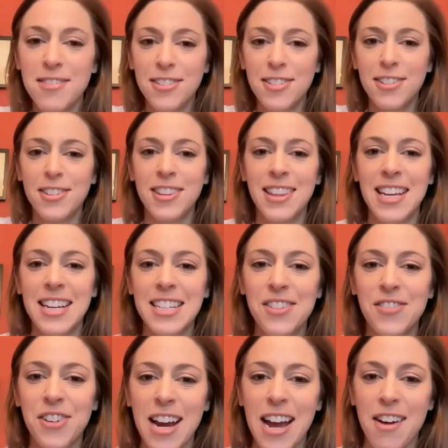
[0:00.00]
well,
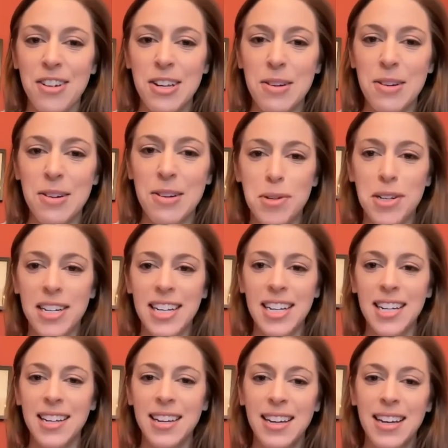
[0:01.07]
thanks for having me,
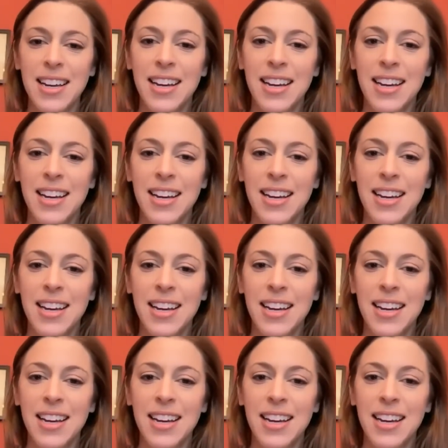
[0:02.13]
Brittany.